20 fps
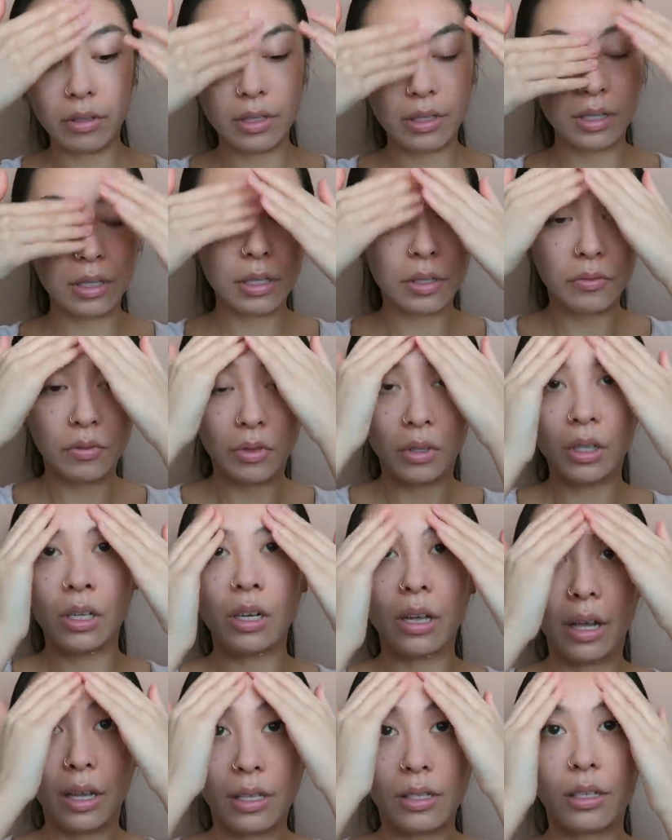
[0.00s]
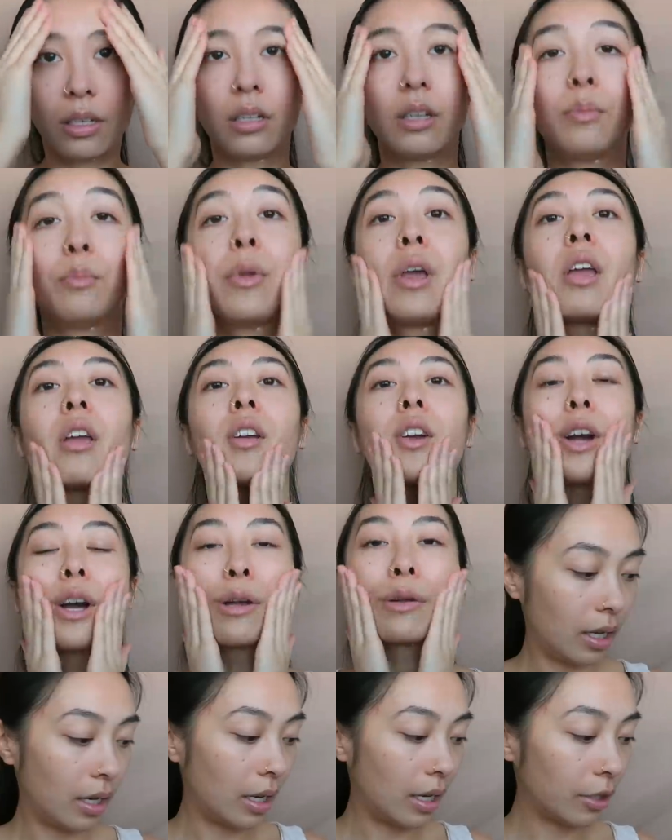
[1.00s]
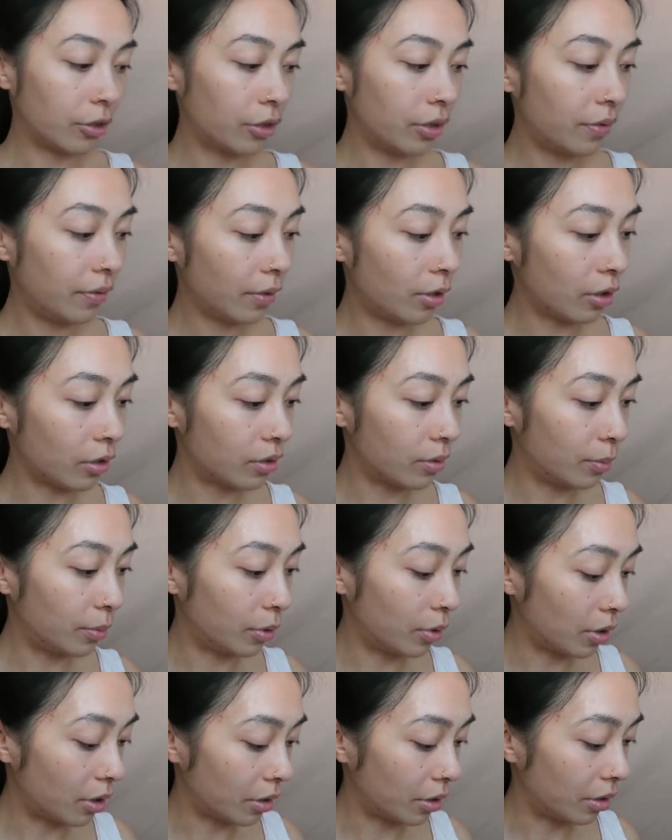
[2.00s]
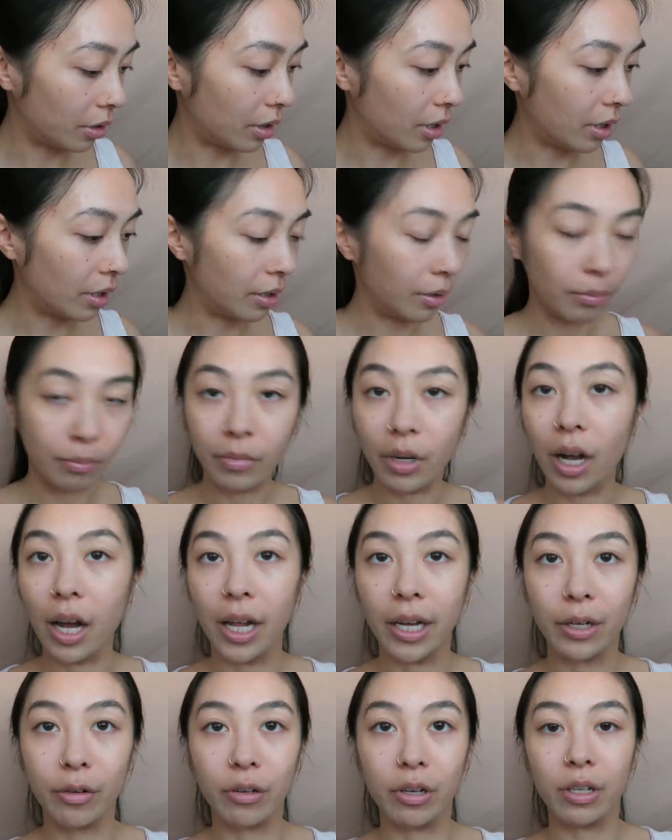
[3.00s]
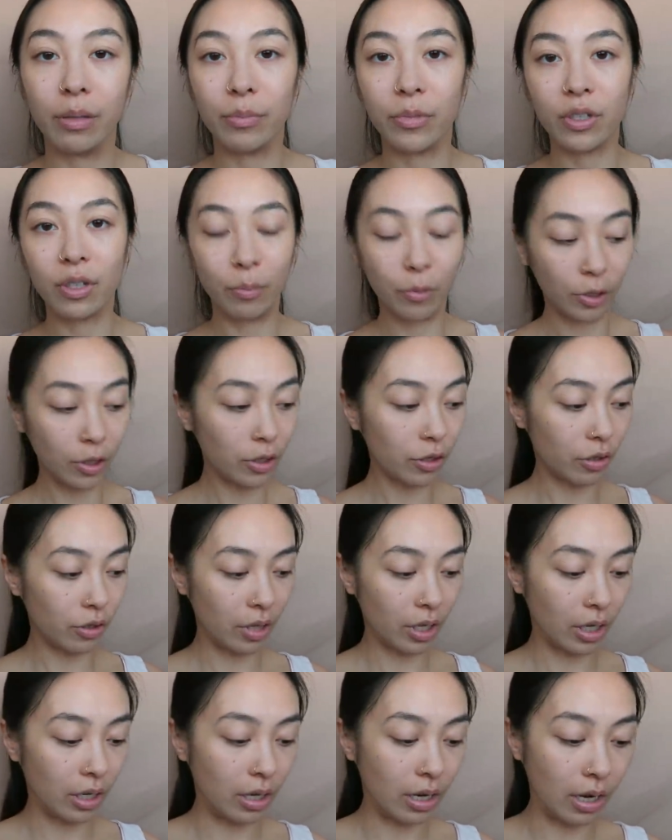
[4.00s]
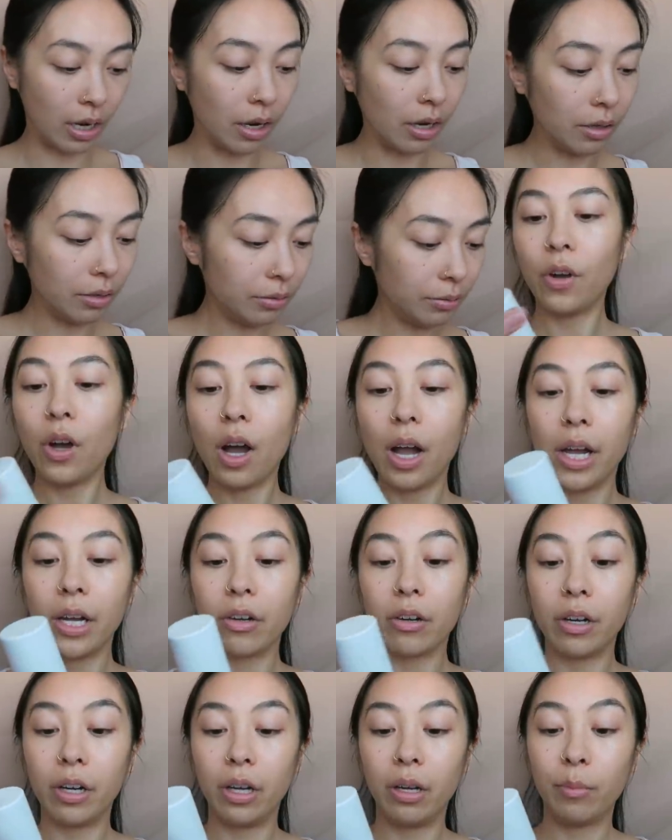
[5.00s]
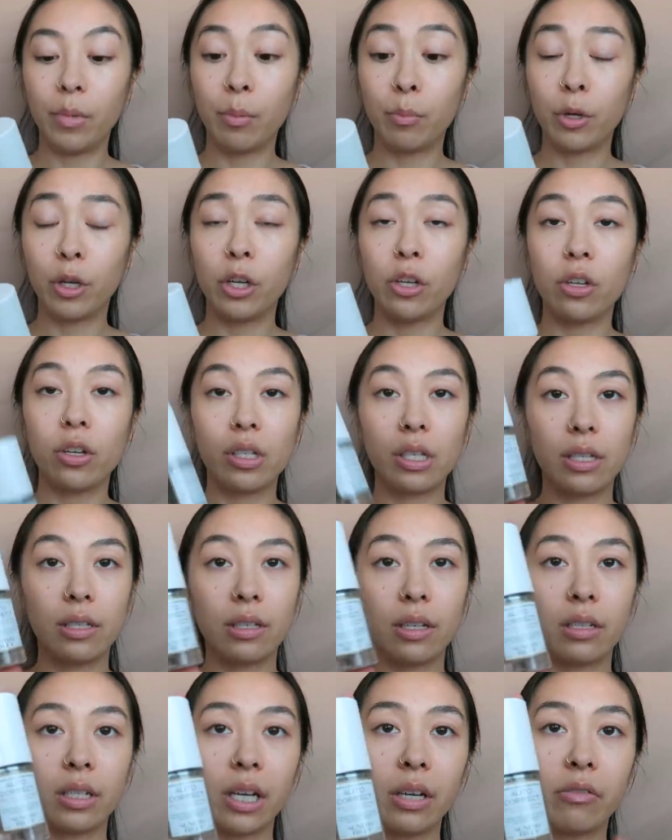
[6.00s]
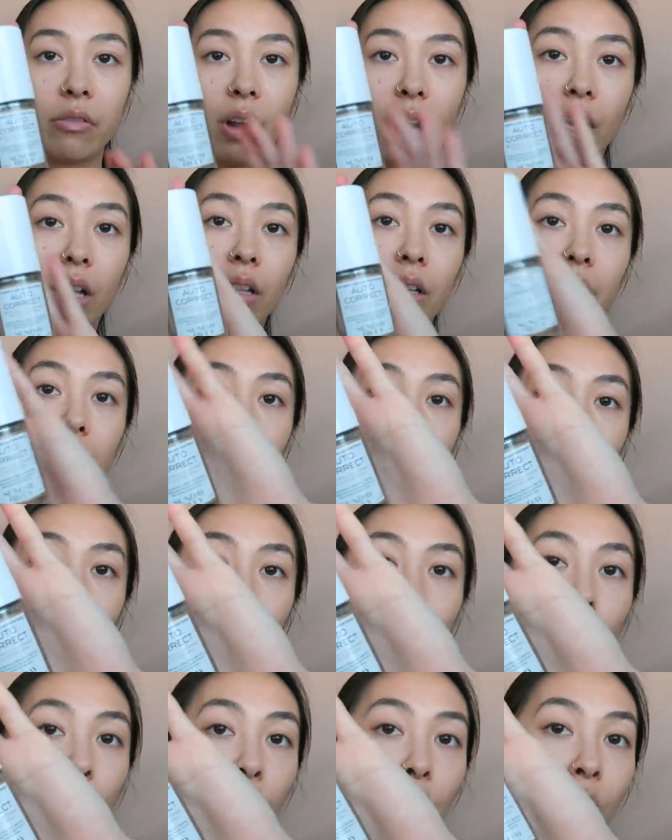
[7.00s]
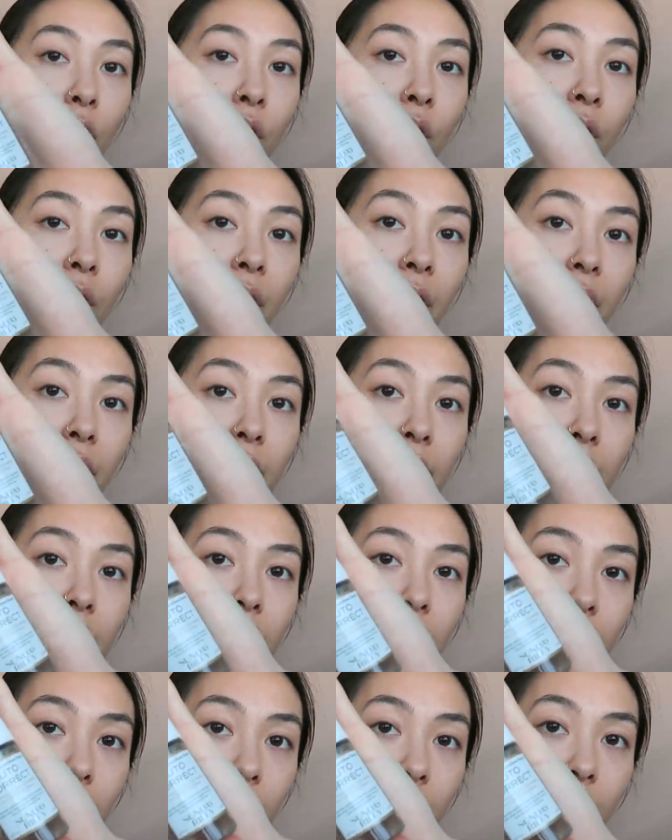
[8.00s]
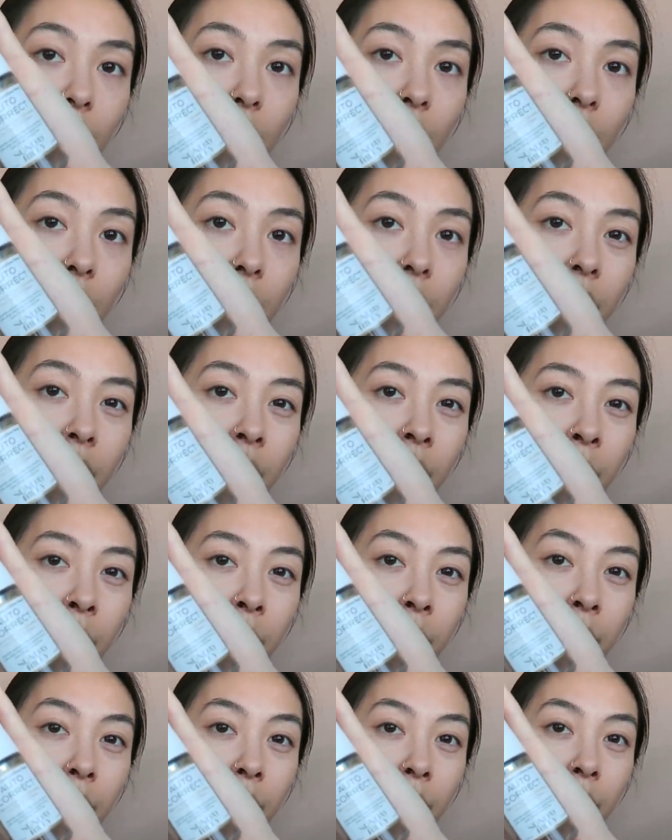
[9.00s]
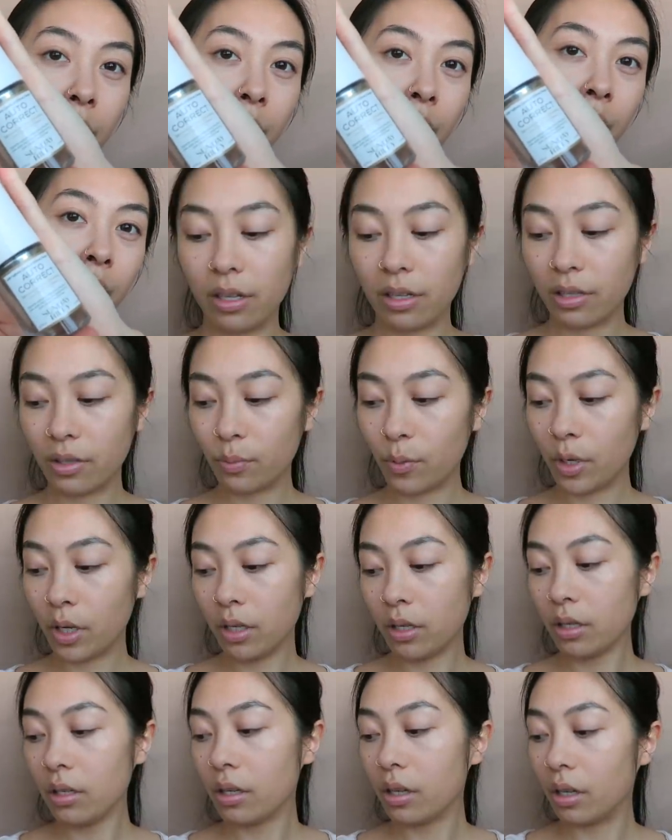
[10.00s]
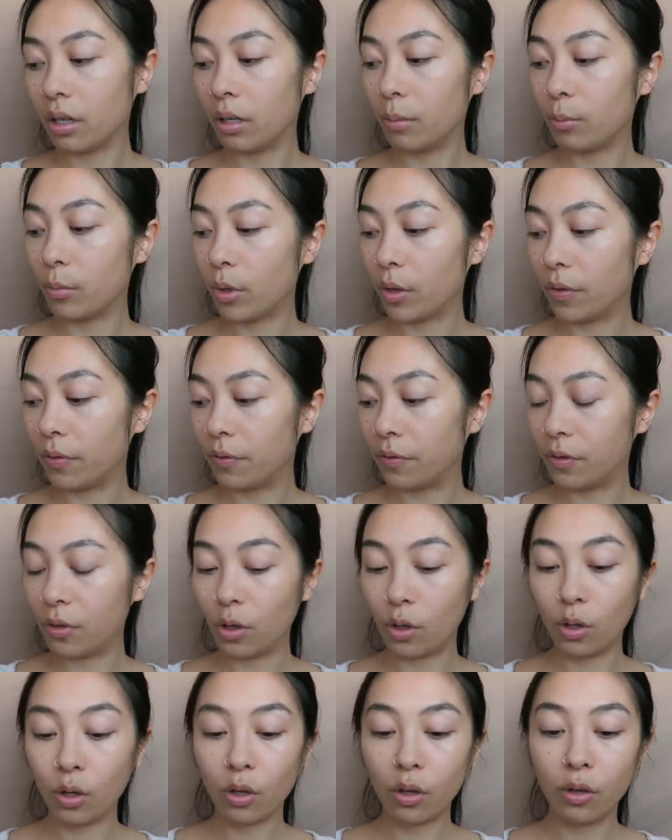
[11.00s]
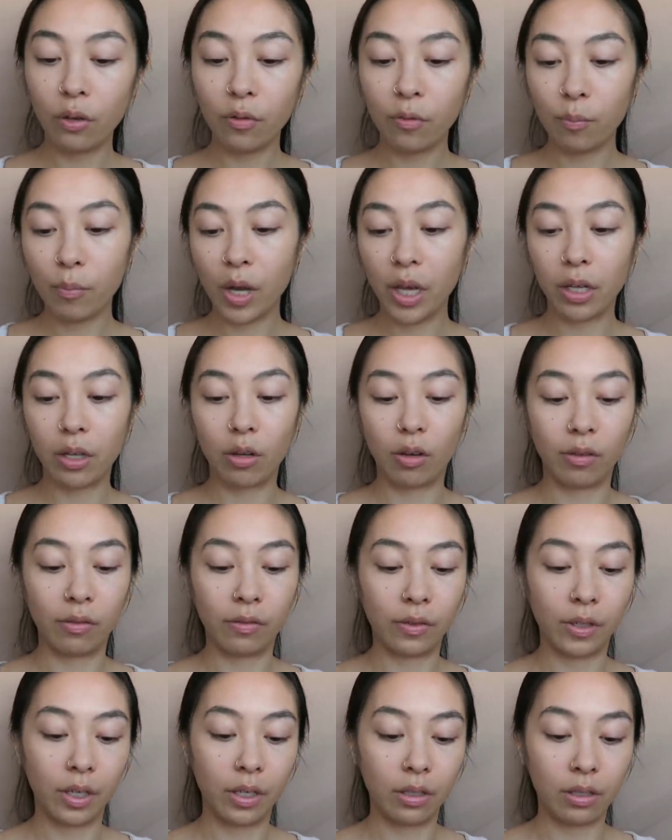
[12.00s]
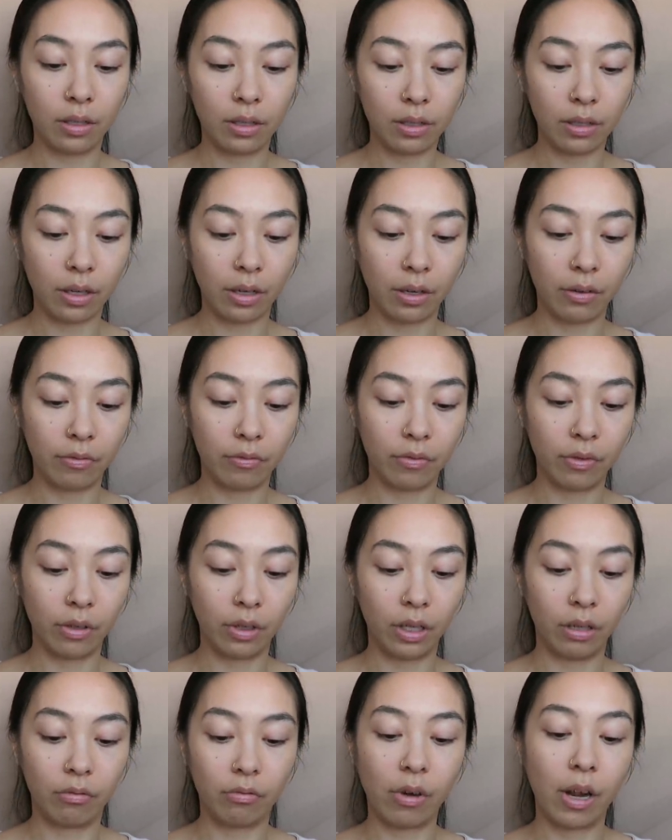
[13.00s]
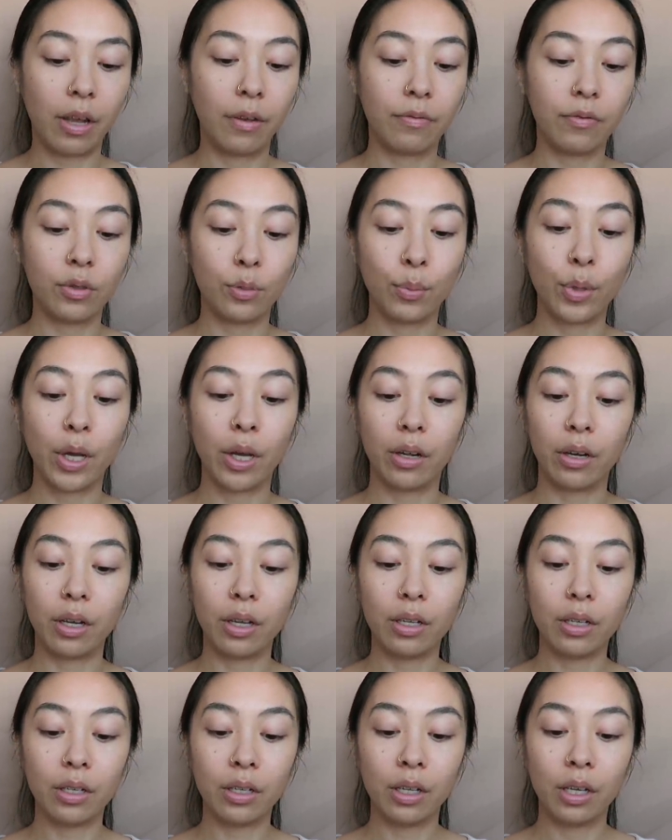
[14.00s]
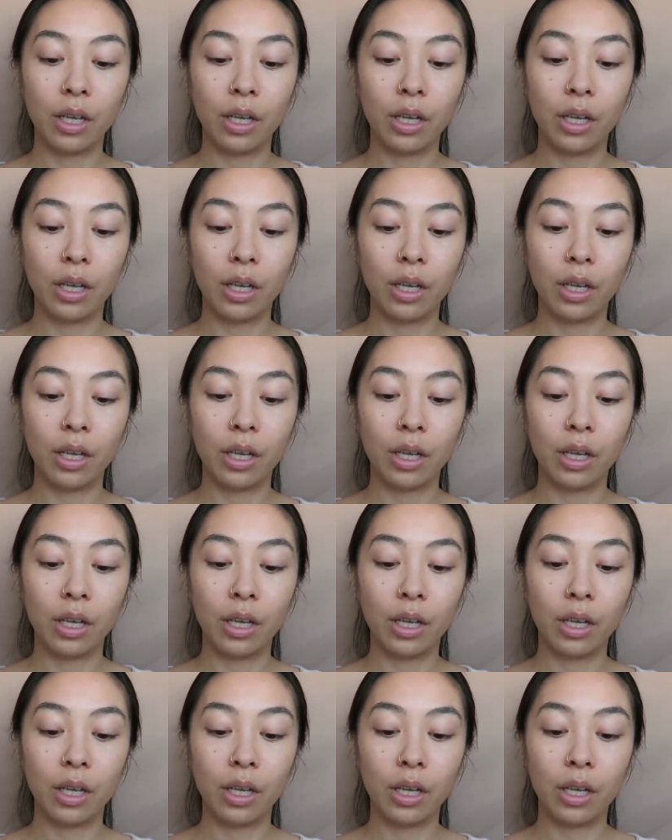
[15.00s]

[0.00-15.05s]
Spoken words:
sits really nice under makeup. And I actually forgot to put on eye cream, so I'm gonna do that now. For eye cream, I'm gonna use the Sunday Riley Autocorrect eye cream. This one, a few of my girlfriends have really raved about it,